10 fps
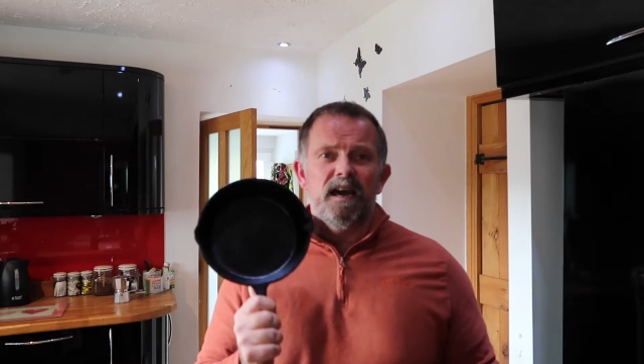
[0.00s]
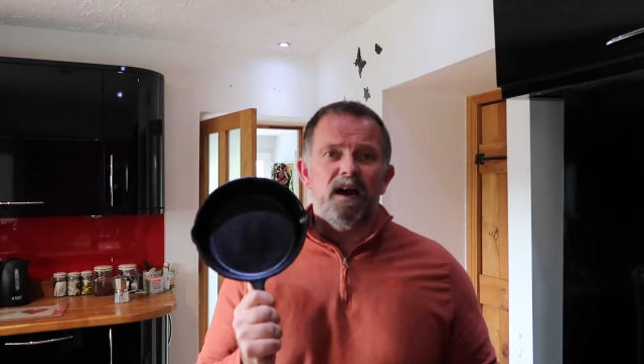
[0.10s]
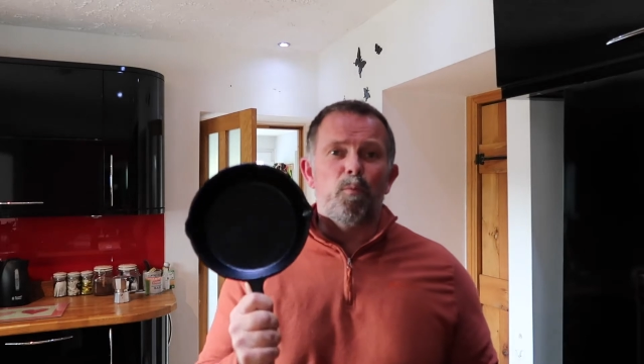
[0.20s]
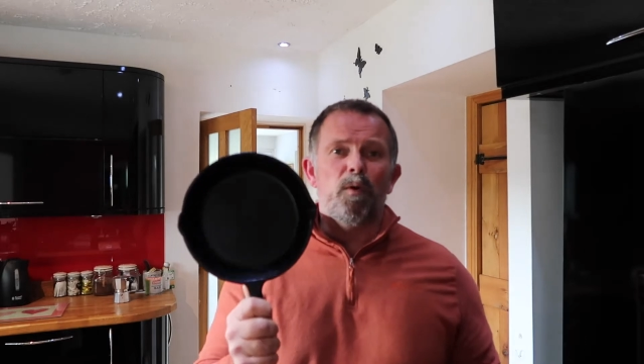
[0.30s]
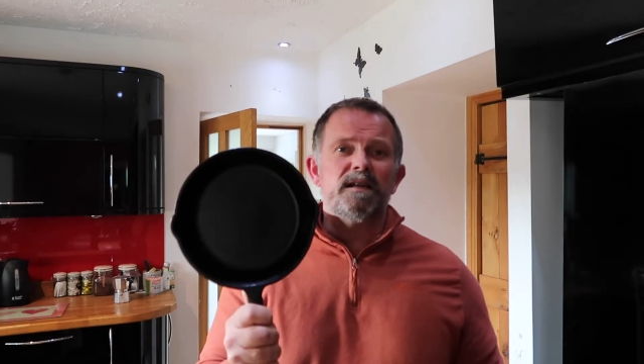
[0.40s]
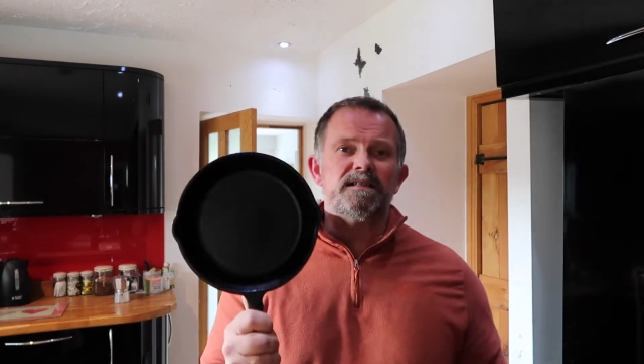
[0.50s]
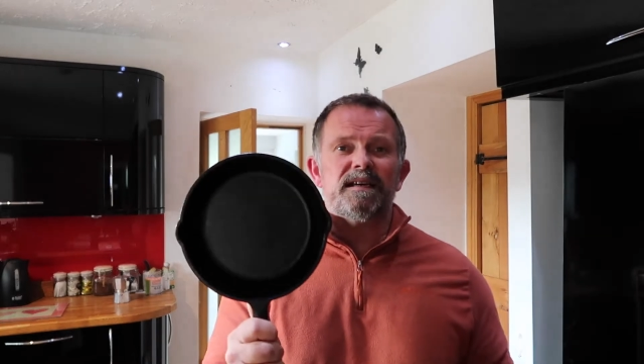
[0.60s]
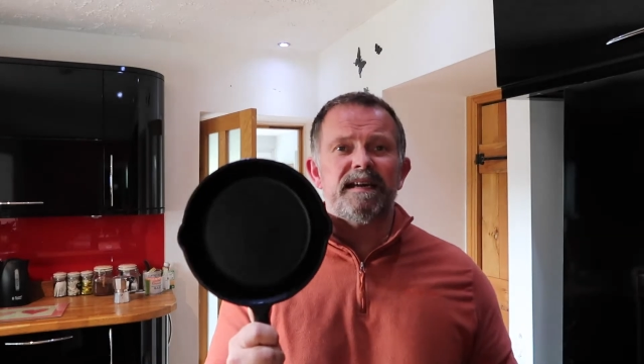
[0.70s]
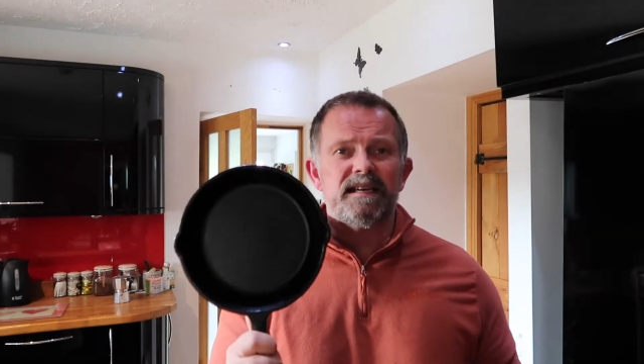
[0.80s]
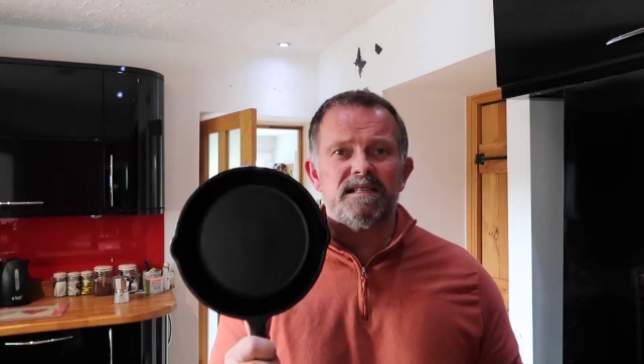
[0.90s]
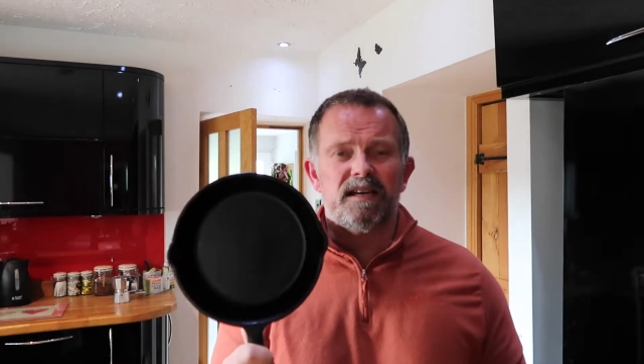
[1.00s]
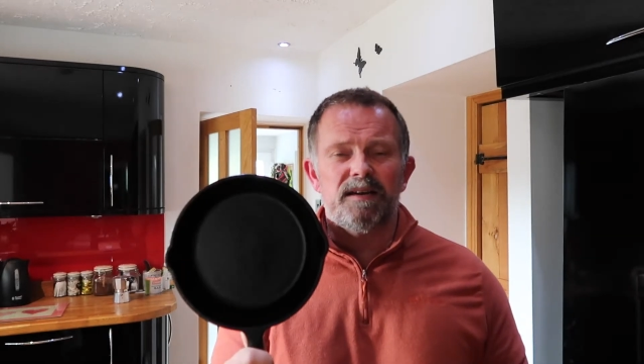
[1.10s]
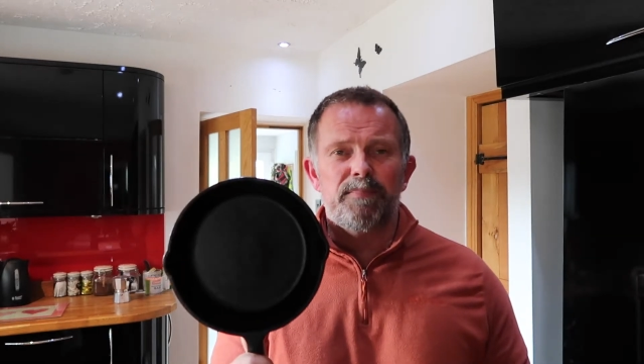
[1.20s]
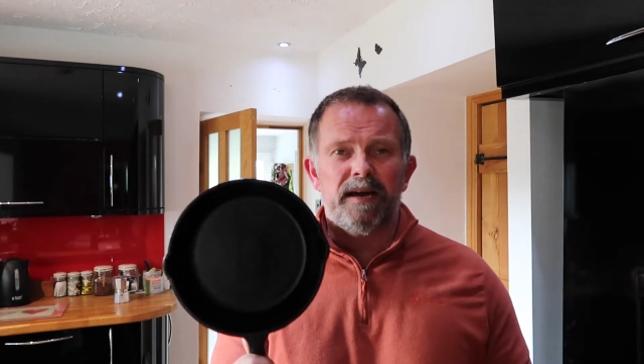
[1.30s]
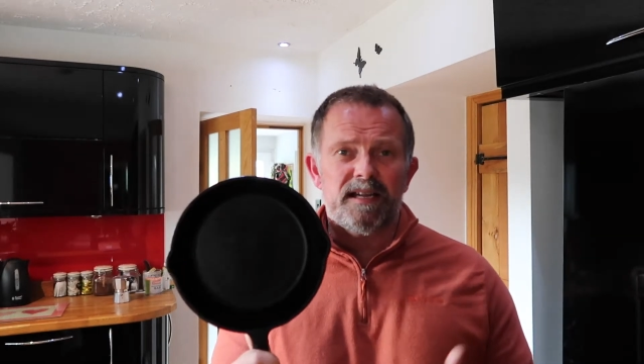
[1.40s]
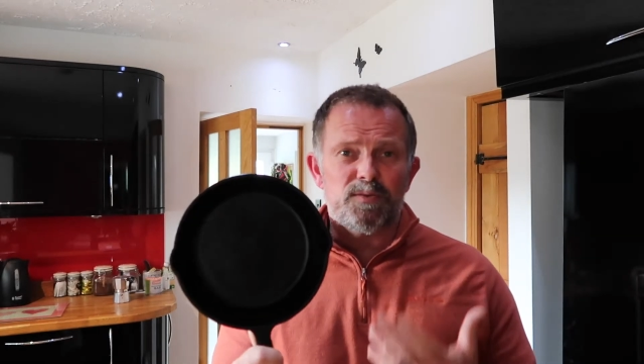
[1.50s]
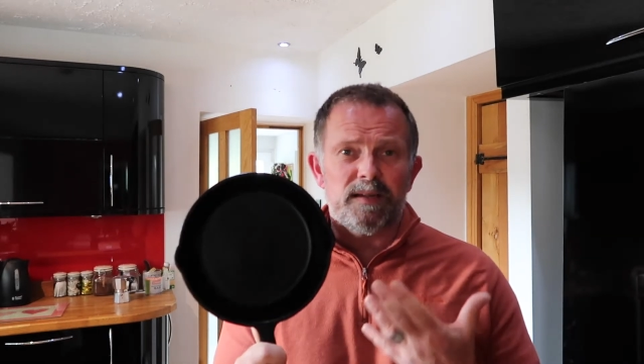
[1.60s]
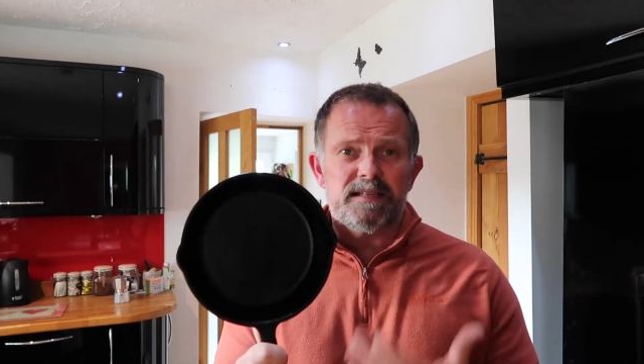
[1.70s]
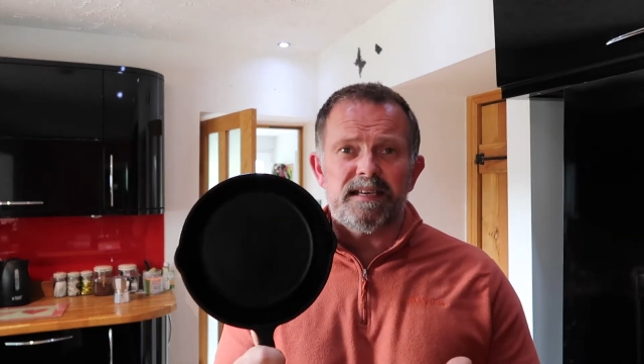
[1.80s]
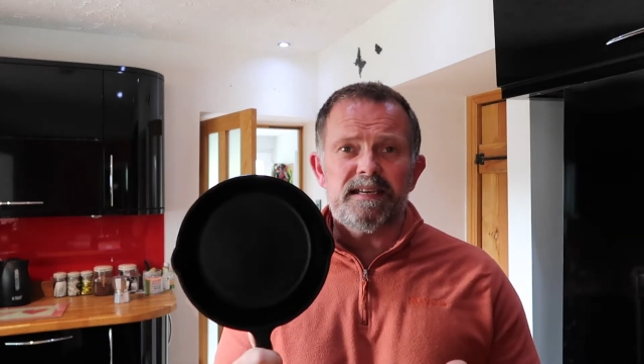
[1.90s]
And once a cast iron pan is
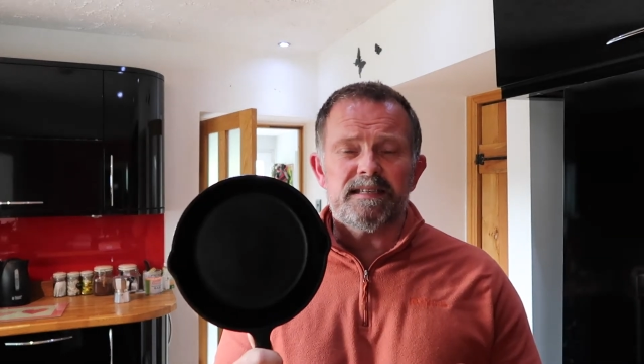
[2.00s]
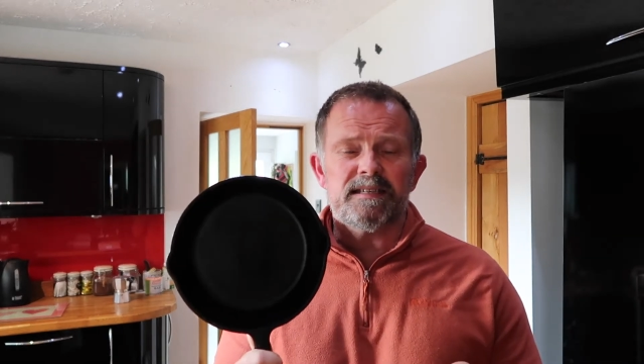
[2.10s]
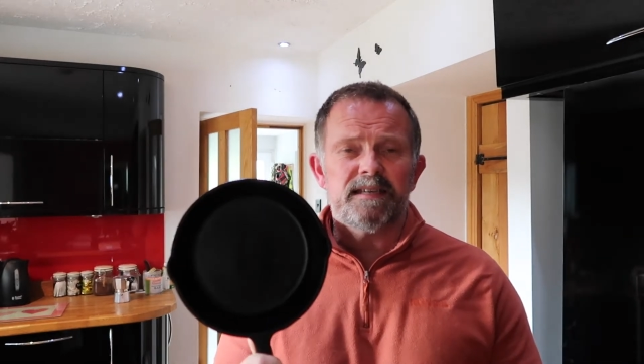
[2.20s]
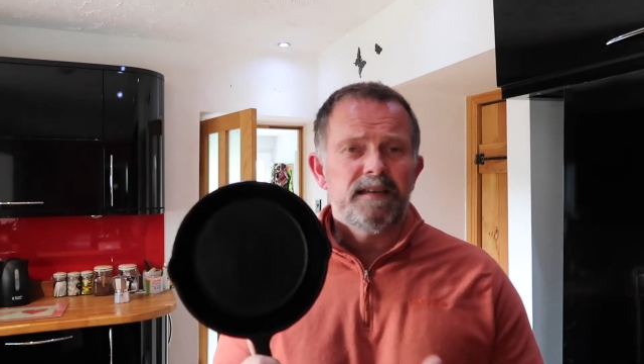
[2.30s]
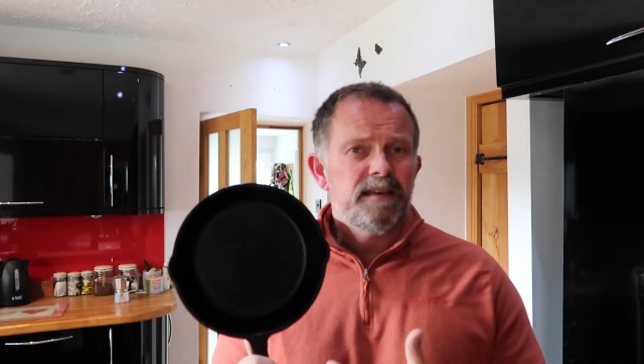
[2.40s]
well seasoned,